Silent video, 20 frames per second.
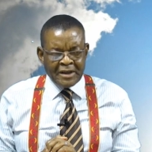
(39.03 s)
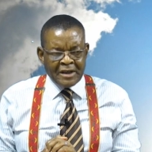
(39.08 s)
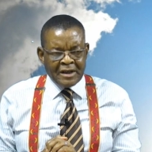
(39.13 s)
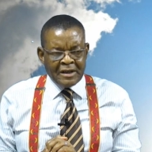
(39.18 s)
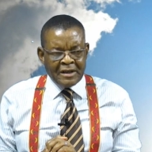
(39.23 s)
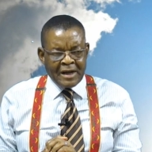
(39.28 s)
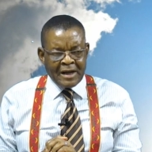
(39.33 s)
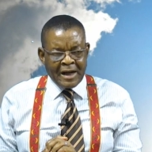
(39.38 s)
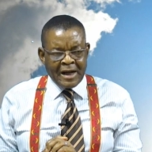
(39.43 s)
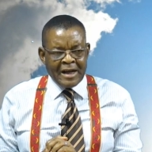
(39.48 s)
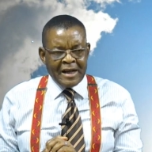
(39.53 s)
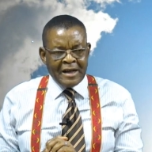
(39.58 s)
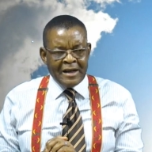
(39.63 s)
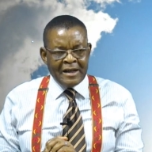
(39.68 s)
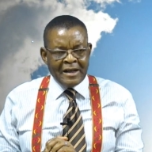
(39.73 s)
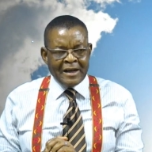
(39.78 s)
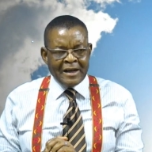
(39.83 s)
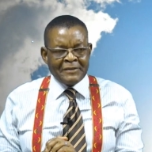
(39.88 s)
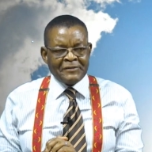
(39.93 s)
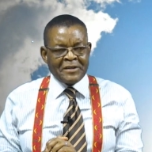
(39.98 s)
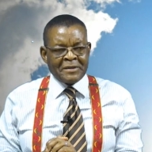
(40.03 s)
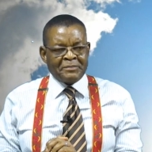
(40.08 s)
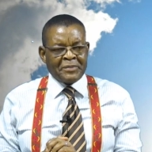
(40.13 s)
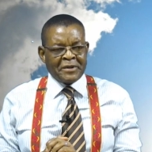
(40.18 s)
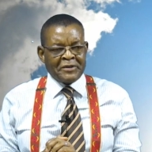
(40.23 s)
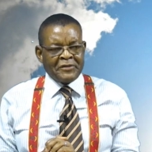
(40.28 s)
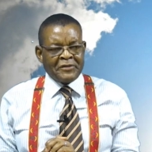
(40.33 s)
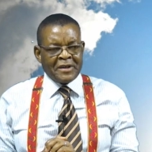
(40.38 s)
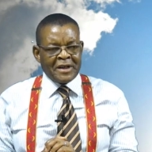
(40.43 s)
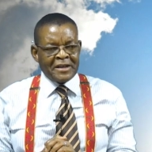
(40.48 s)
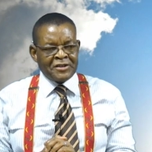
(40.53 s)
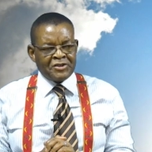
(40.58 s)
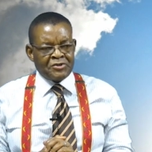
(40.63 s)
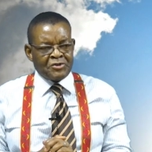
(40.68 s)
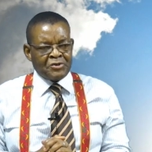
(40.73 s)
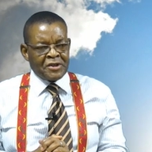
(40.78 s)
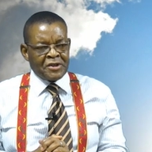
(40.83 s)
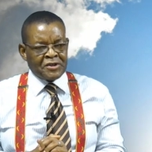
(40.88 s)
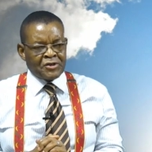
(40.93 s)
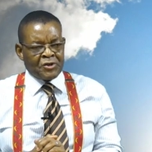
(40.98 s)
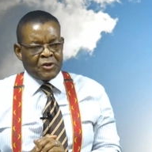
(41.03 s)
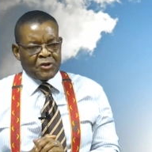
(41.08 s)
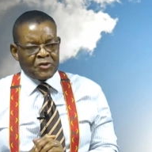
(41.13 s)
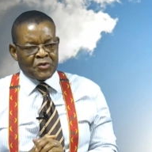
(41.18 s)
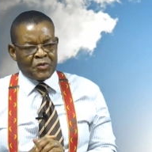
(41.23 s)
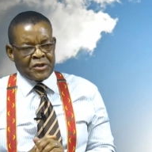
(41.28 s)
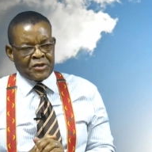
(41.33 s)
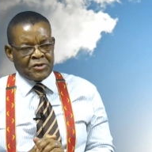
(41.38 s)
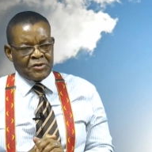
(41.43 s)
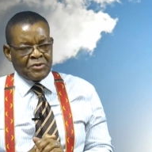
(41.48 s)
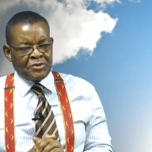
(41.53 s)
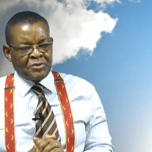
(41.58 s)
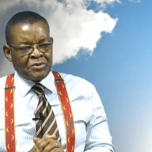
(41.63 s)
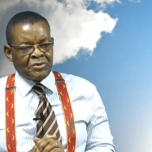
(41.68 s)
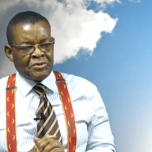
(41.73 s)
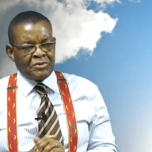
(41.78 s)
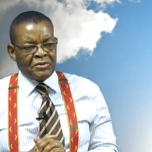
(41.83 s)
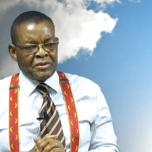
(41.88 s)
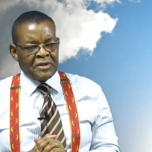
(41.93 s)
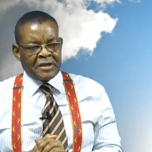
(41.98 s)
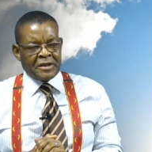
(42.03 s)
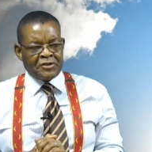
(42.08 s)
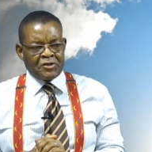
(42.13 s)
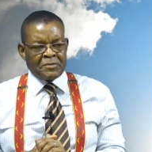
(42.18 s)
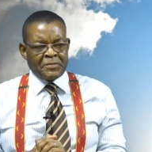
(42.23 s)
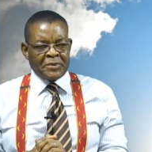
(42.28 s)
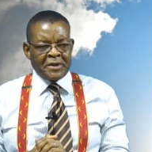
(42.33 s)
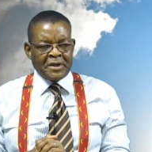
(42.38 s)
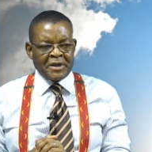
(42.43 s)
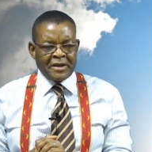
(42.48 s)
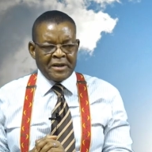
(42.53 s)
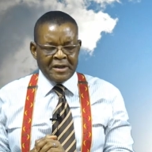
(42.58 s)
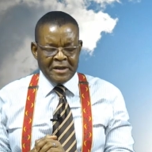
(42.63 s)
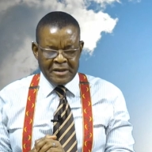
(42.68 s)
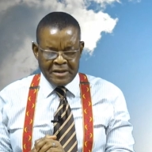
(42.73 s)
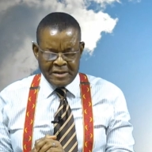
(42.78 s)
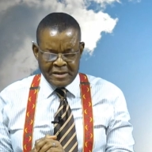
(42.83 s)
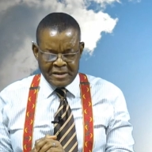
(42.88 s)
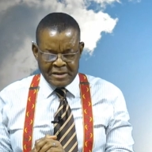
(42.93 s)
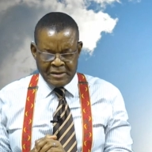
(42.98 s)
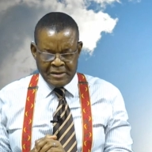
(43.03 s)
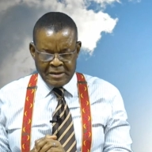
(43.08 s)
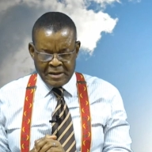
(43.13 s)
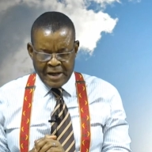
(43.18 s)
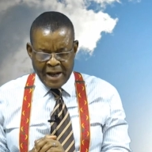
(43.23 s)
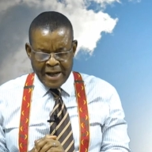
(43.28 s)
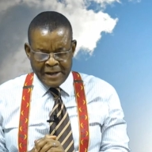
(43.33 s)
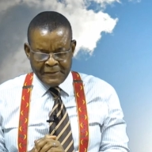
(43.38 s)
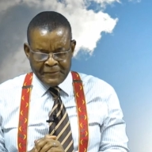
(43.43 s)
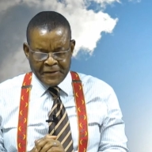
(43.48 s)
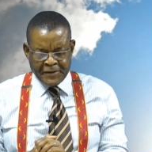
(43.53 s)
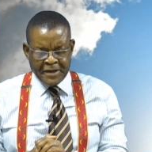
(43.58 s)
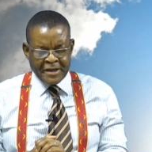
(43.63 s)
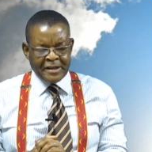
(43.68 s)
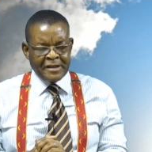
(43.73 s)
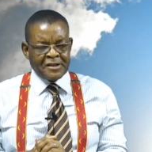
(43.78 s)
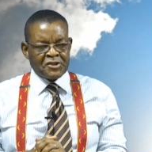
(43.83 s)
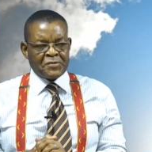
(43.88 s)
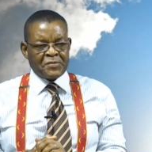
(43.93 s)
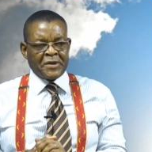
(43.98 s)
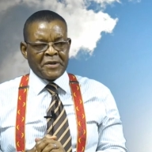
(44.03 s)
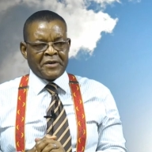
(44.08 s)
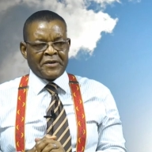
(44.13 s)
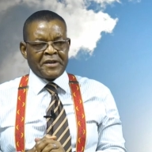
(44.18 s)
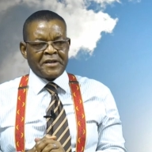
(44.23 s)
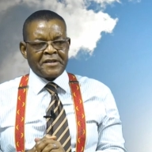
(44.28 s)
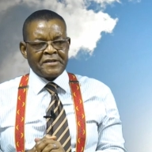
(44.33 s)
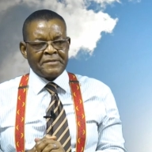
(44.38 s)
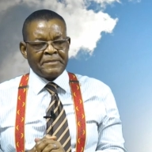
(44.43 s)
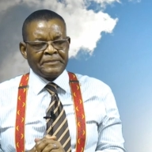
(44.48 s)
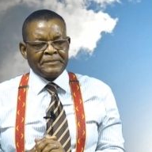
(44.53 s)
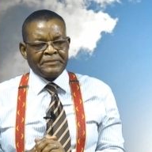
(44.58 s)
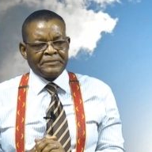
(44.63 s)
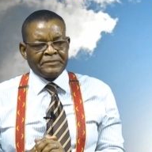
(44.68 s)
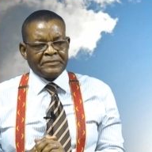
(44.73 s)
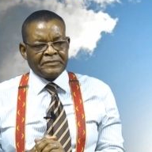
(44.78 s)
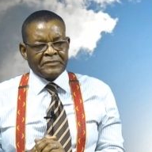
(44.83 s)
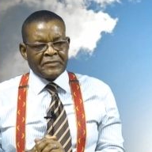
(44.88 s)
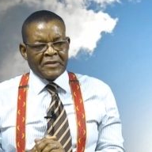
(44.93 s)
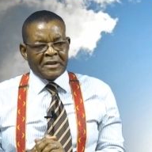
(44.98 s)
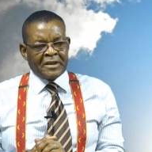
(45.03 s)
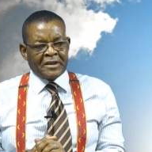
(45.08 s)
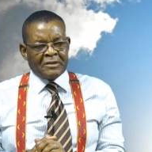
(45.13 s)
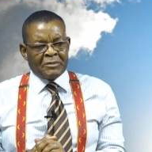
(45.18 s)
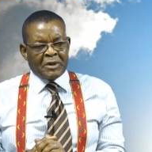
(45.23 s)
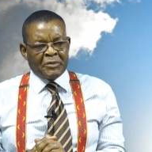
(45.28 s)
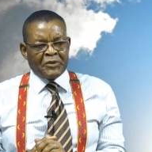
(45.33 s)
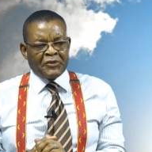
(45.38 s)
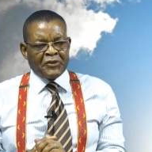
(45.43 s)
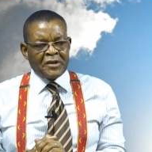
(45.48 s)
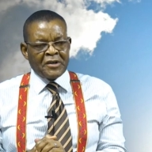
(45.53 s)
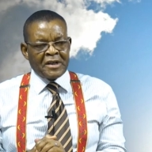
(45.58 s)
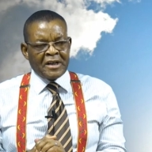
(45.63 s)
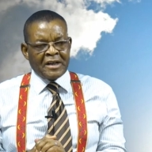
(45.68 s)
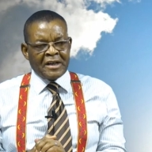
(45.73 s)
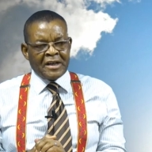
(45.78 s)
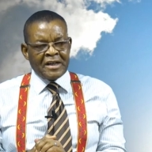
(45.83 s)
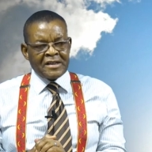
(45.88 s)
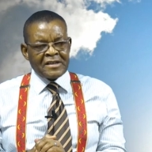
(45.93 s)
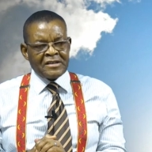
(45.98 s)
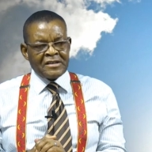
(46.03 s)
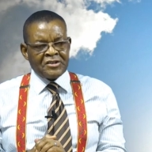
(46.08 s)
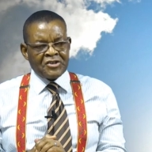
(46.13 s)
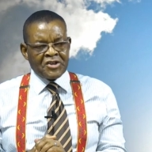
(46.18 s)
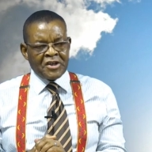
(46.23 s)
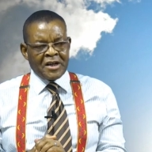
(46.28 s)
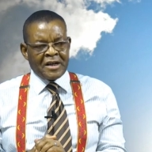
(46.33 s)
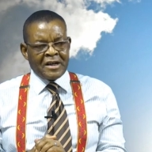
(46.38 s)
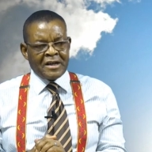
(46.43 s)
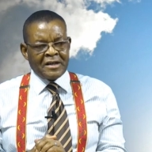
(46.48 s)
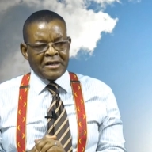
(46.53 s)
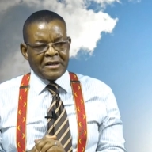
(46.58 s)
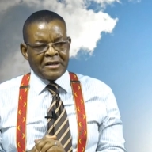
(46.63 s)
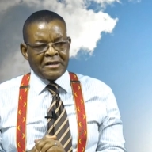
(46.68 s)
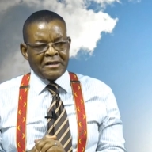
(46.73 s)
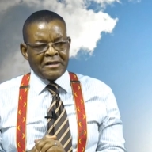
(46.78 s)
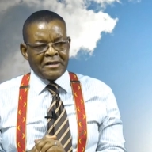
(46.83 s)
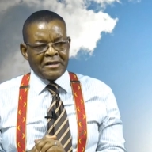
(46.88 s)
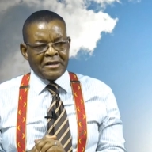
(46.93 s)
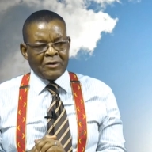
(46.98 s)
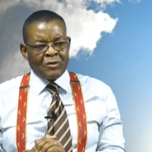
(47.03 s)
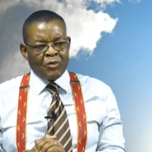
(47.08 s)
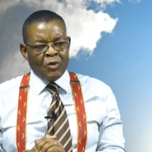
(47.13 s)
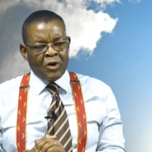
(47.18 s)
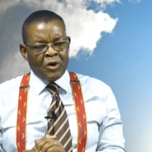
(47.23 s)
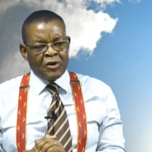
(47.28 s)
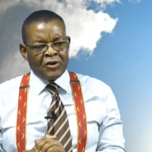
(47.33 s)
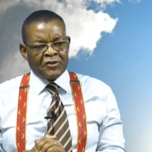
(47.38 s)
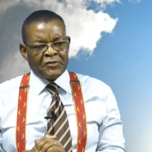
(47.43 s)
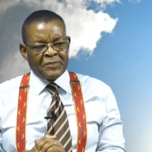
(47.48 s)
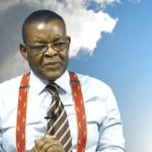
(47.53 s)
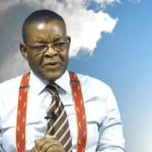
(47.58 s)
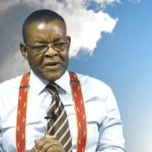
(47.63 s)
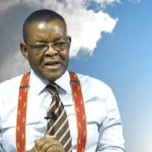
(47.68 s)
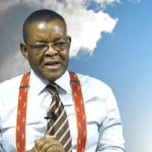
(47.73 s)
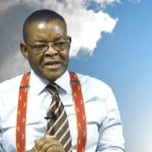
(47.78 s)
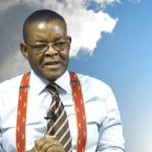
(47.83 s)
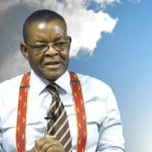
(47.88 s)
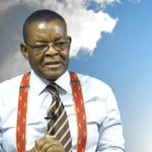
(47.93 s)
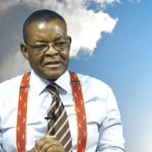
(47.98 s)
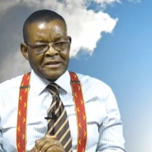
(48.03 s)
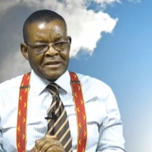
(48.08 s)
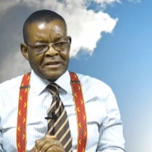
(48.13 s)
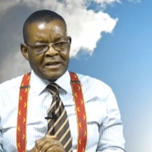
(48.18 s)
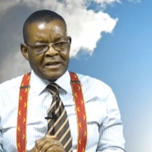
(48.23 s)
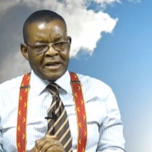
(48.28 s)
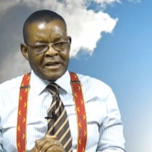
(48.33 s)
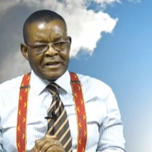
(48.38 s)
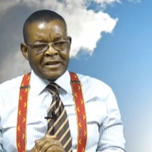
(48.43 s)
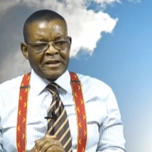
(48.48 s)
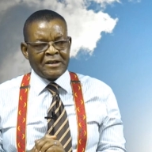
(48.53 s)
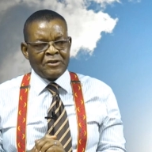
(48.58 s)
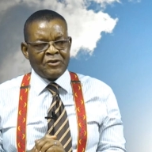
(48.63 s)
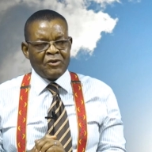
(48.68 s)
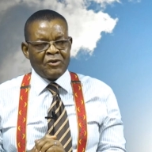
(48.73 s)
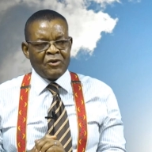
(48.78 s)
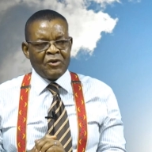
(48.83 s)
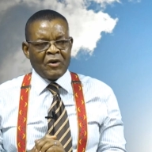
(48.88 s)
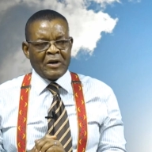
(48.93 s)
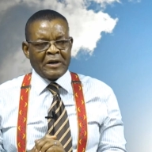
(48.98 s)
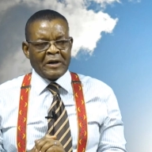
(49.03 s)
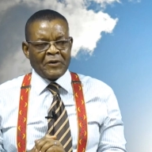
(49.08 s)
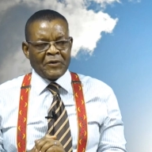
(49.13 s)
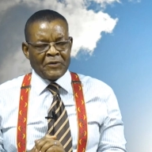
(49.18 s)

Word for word: I have the privilege to discuss with you a topic, life in the spirit. But before then, let's share a word of prayer and then go on.